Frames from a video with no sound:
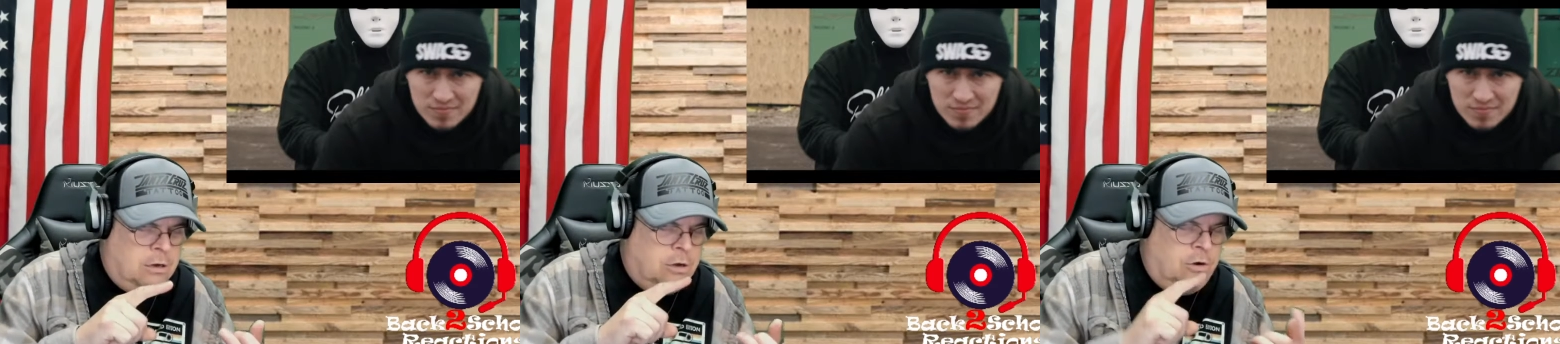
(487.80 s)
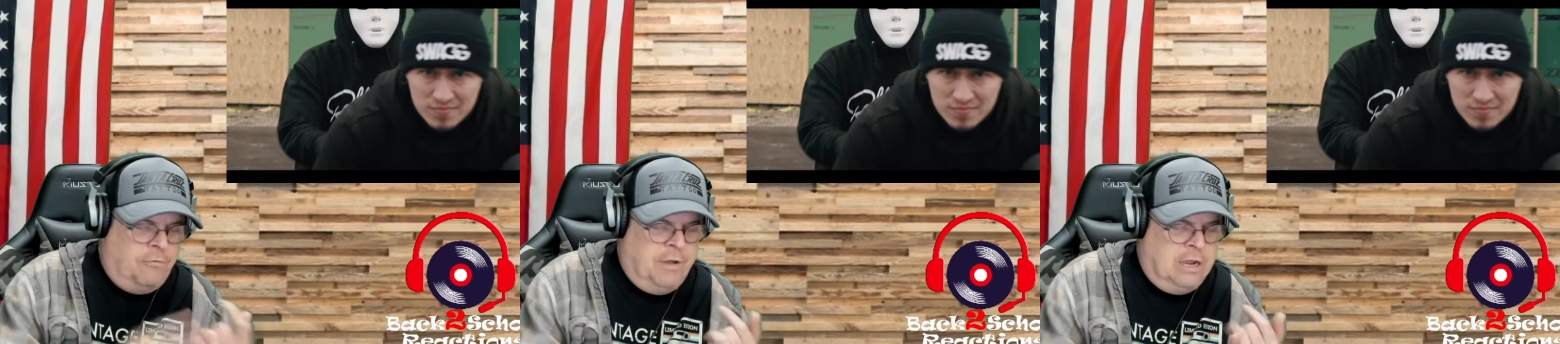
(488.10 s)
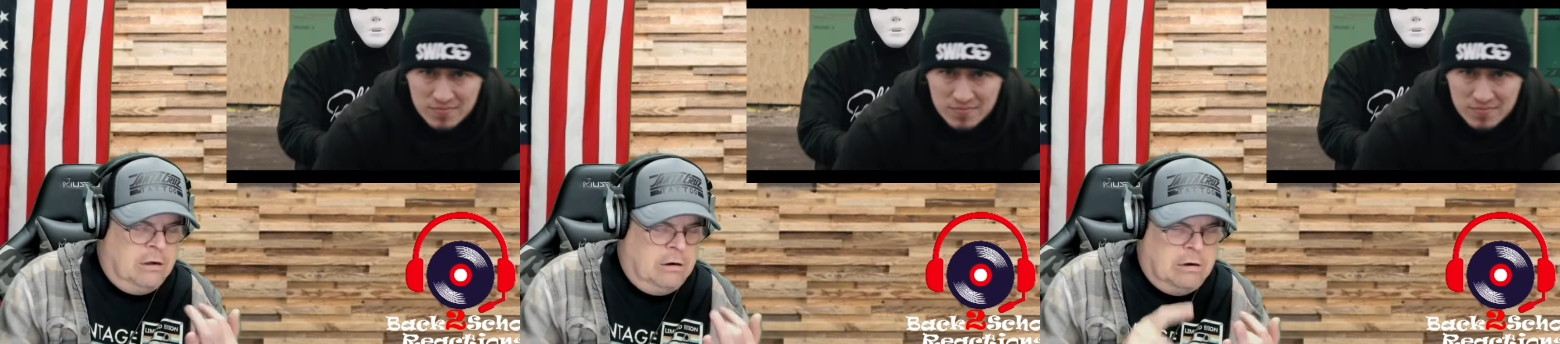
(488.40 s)
Speaker 1: No fake
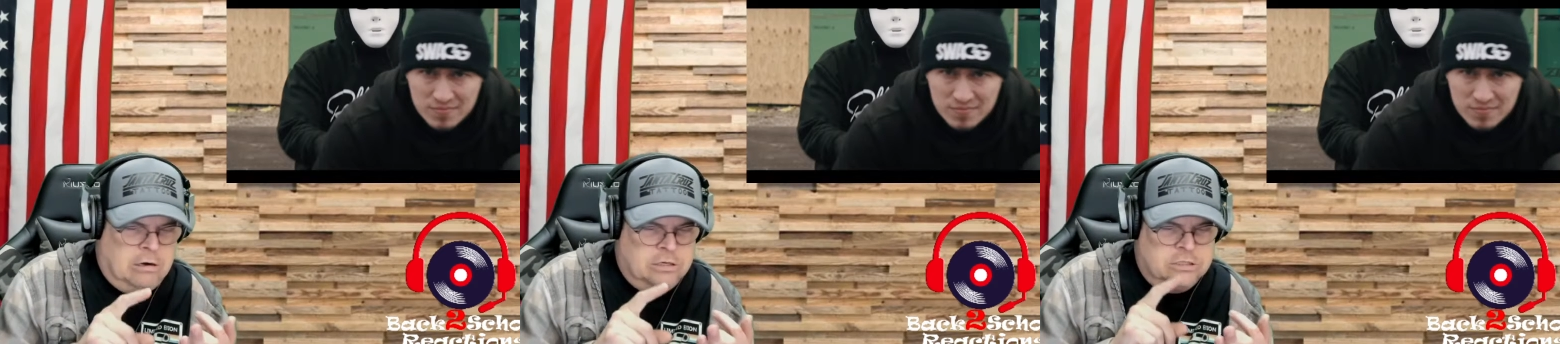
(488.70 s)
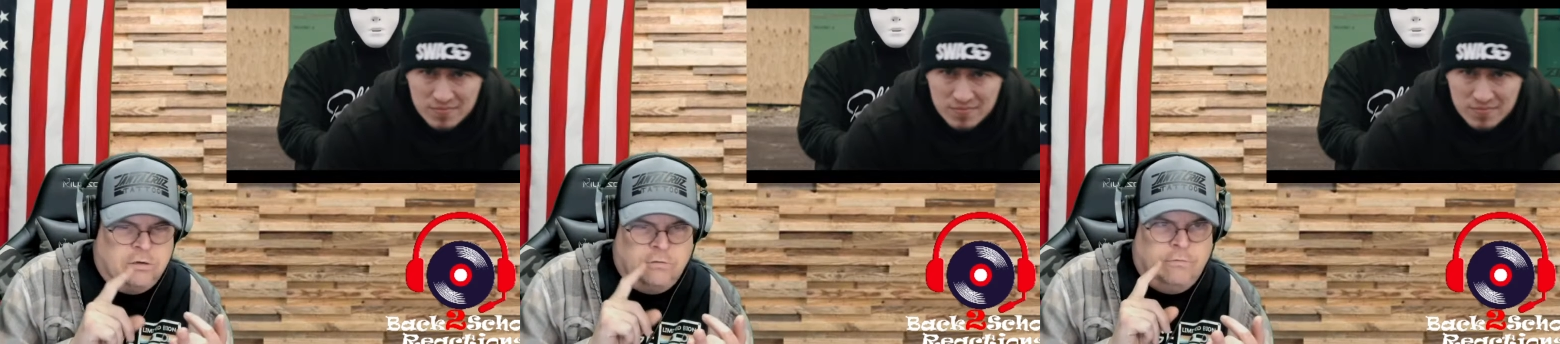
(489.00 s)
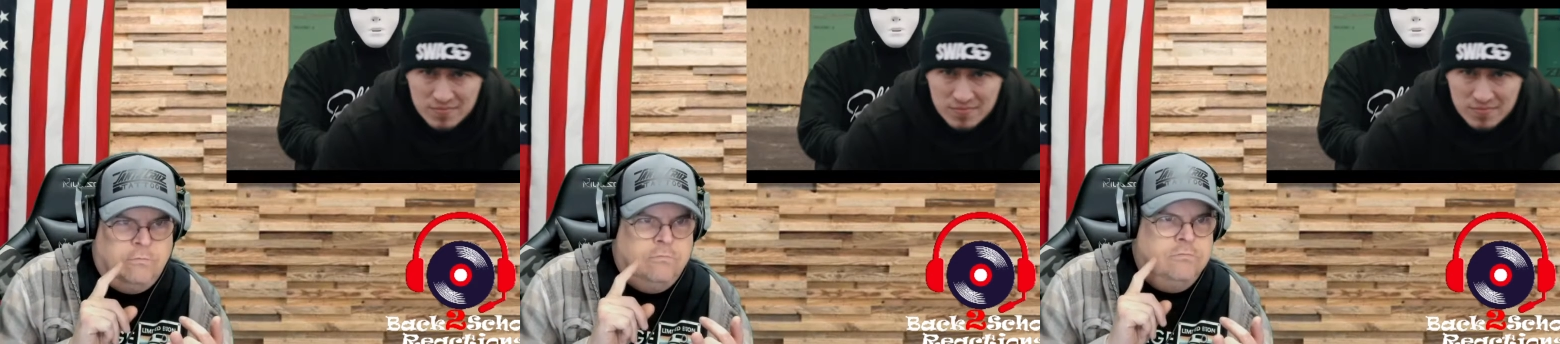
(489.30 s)
cars,
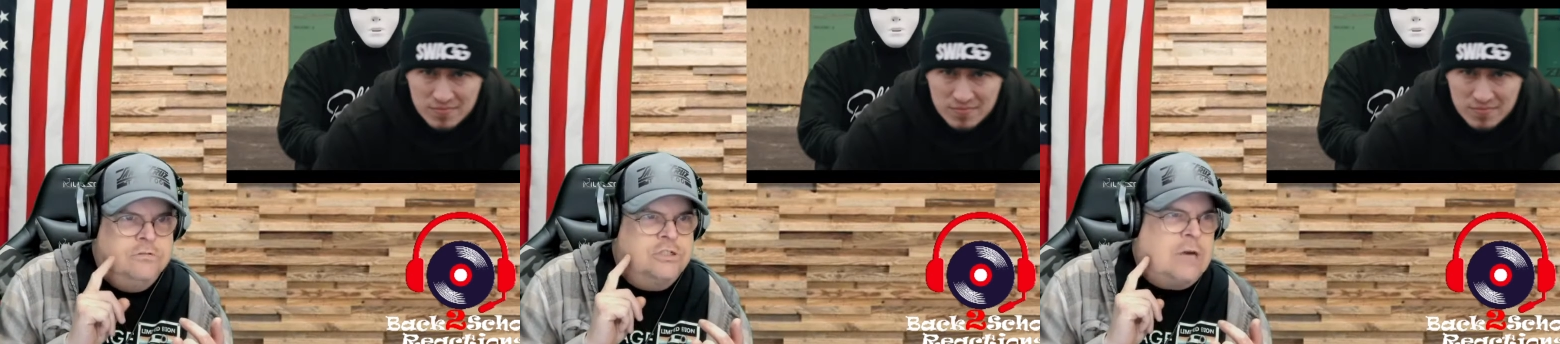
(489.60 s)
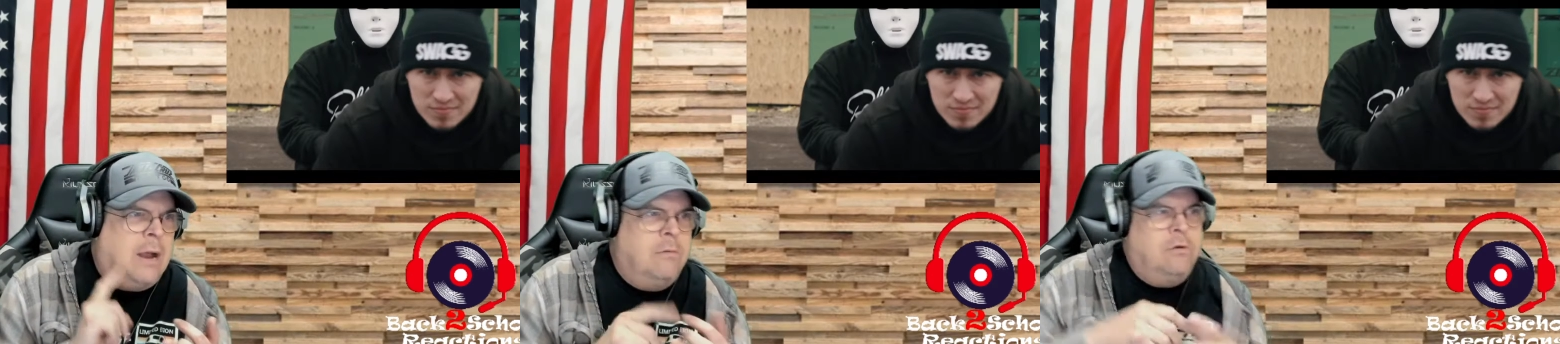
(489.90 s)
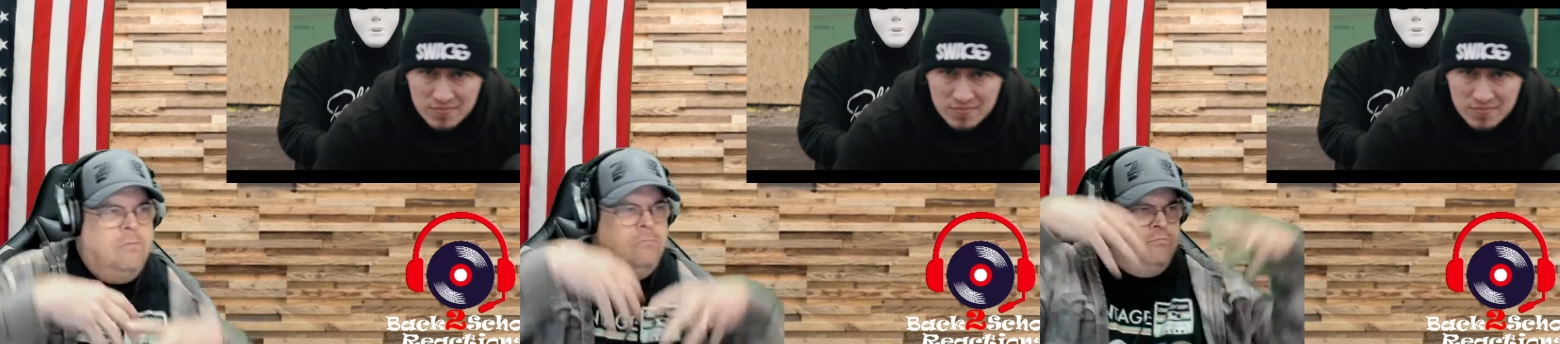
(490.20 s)
no strap, no
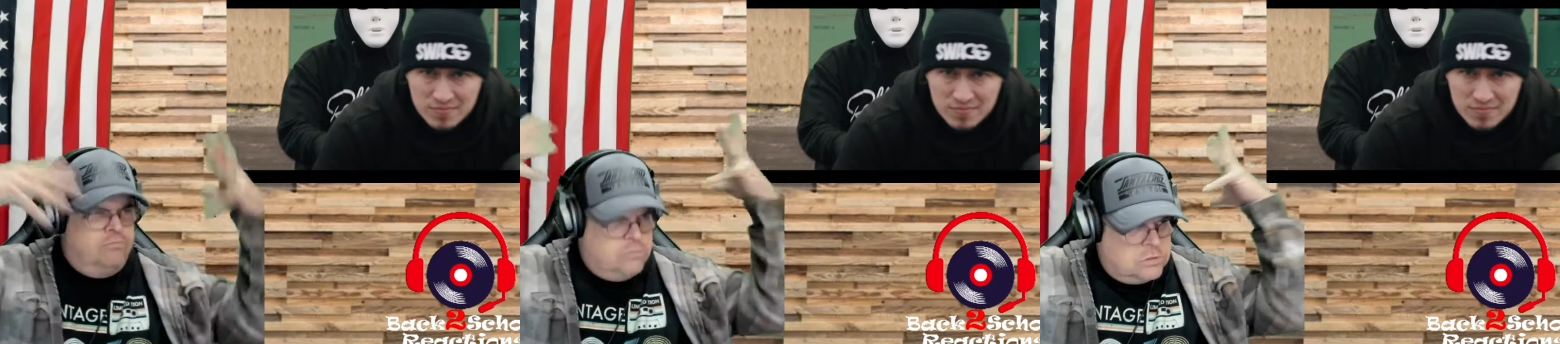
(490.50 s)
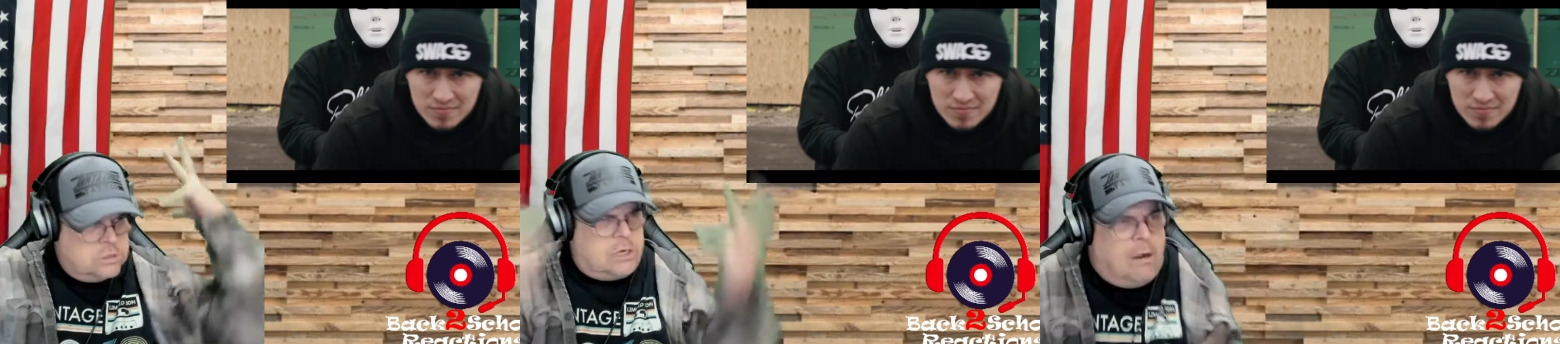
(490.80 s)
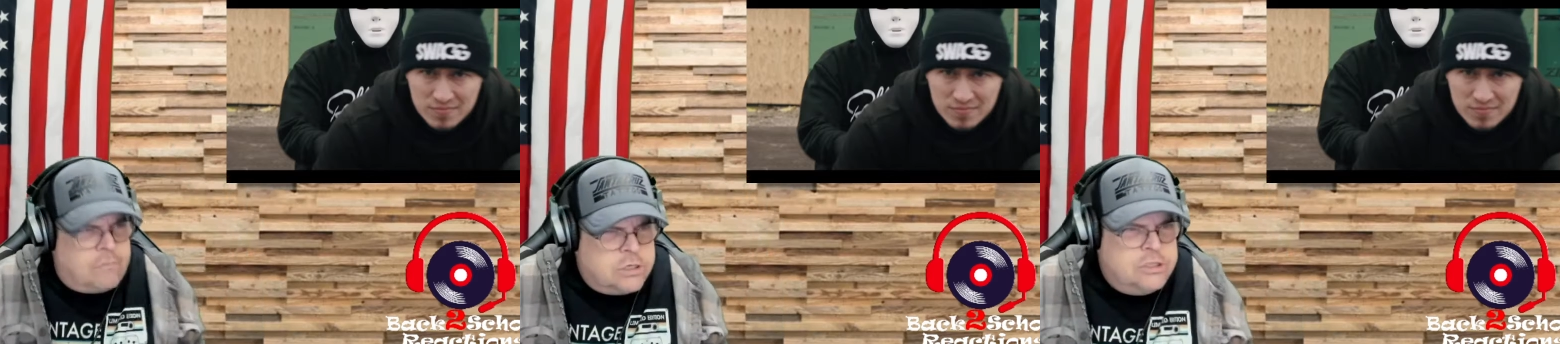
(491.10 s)

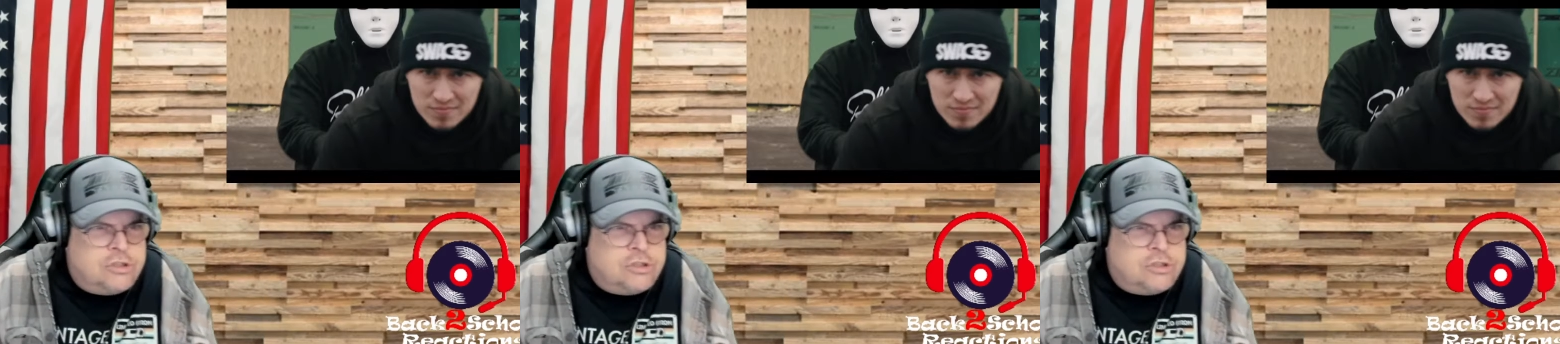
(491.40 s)
covered in